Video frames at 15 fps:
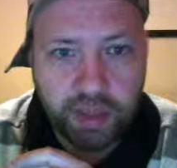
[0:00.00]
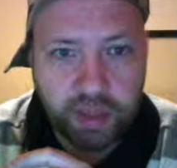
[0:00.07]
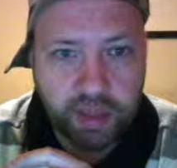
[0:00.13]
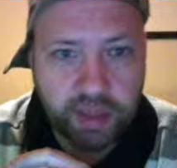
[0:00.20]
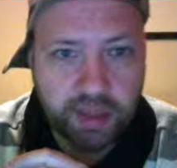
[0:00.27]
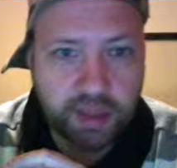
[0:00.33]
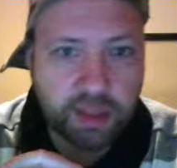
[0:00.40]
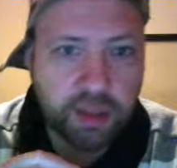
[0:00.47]

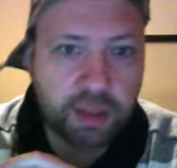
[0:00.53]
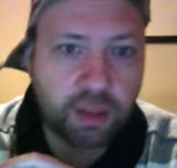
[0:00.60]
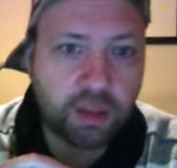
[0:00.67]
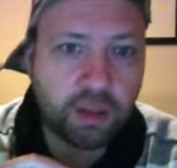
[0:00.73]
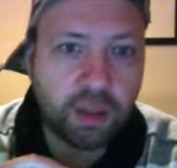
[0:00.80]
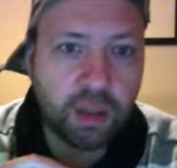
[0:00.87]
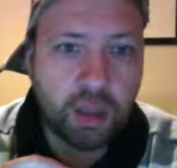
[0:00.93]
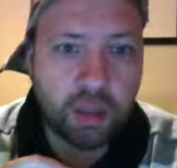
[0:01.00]
You can
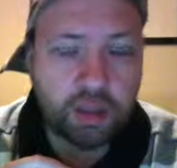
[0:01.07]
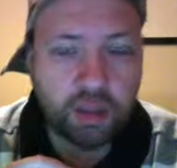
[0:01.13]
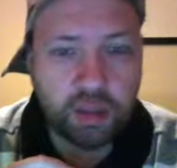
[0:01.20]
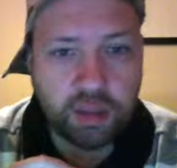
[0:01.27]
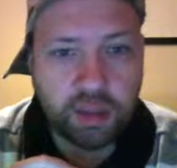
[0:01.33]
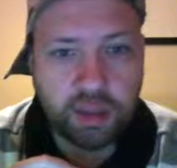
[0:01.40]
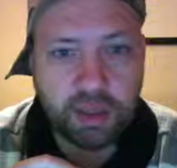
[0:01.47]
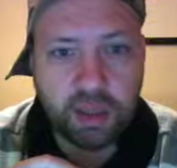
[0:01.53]
see
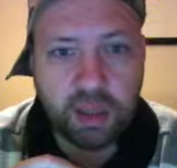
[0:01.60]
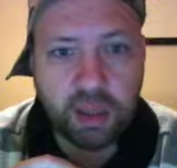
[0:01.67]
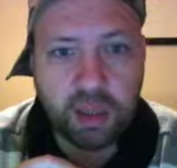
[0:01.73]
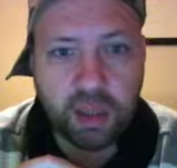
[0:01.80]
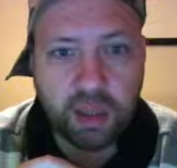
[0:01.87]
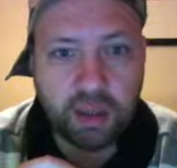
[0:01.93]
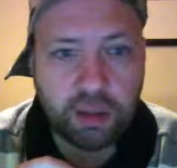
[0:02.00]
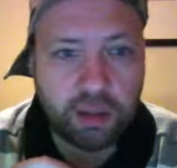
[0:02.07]

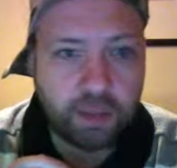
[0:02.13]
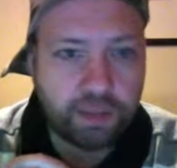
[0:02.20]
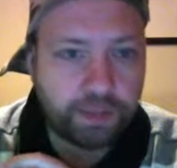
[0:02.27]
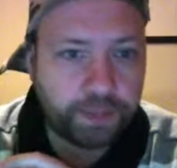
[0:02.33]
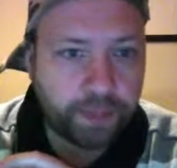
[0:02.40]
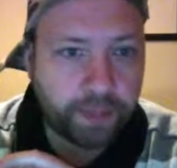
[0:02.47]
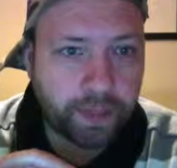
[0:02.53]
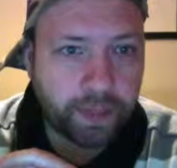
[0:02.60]

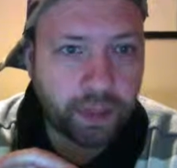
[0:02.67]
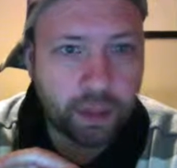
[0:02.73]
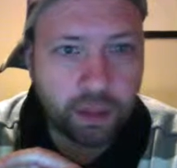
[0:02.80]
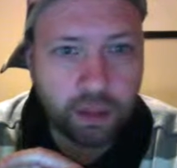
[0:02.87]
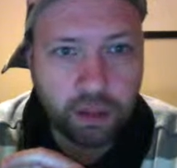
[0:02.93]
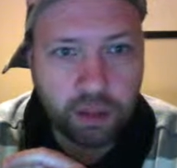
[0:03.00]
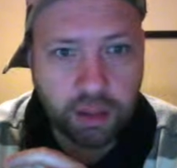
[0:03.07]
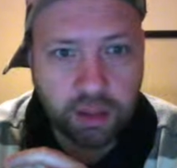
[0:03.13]
it's
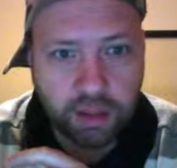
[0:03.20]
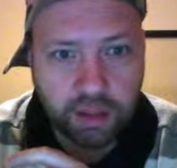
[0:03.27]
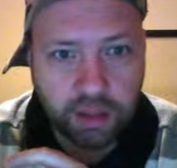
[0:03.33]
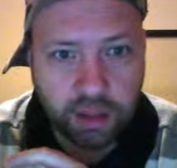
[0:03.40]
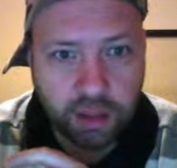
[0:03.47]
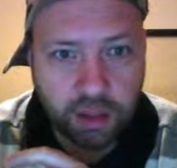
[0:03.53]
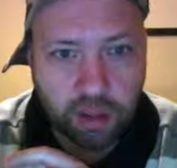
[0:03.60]
all